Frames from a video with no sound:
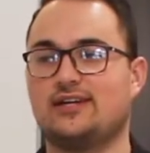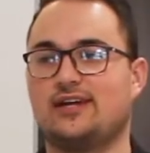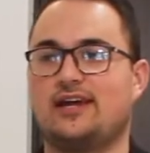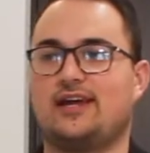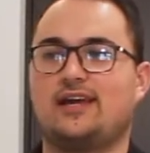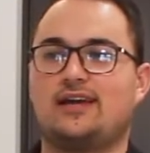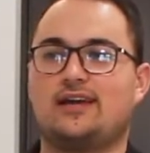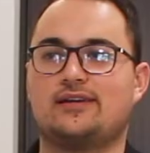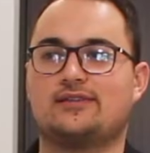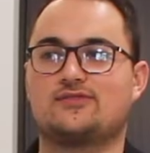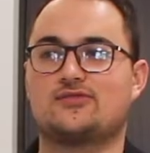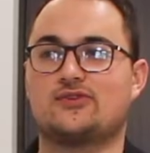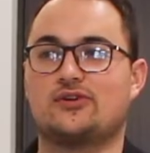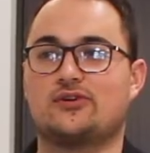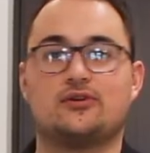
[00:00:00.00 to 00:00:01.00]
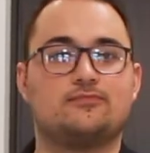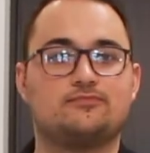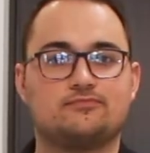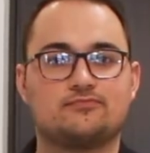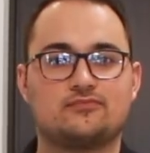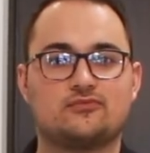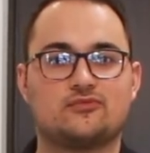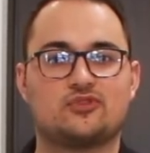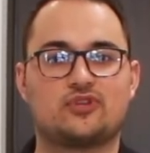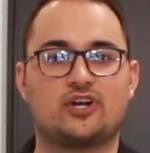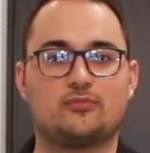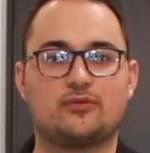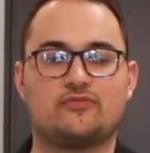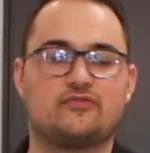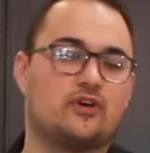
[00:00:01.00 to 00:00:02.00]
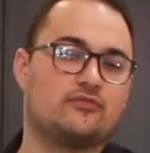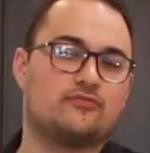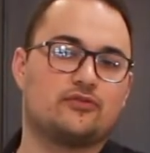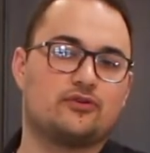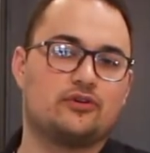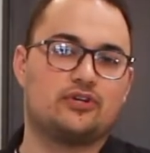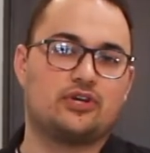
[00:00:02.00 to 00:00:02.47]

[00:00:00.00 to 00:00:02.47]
And so that'll be fun for